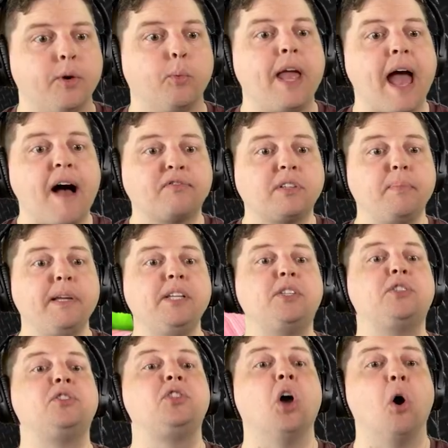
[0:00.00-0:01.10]
We have to be
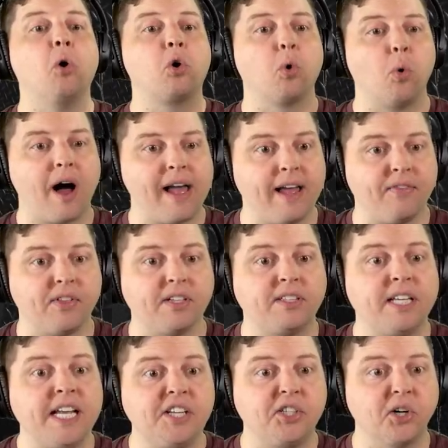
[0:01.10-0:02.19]
so quiet. The
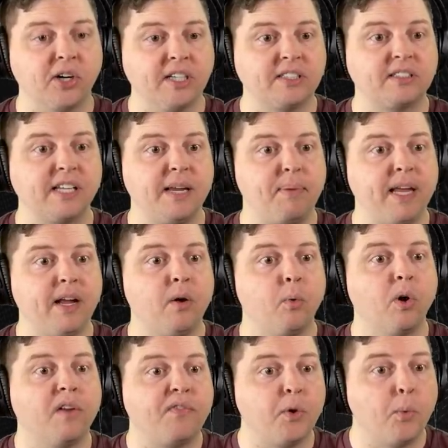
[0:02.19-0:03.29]
teacher is sleeping.
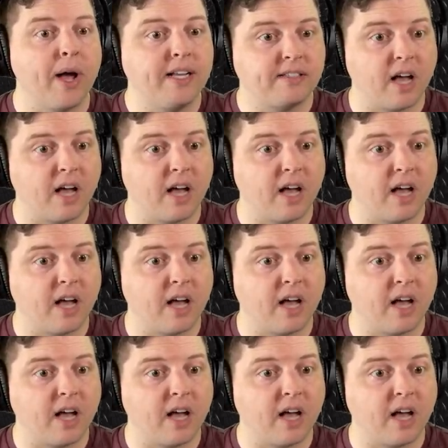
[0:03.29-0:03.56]
What if he wakes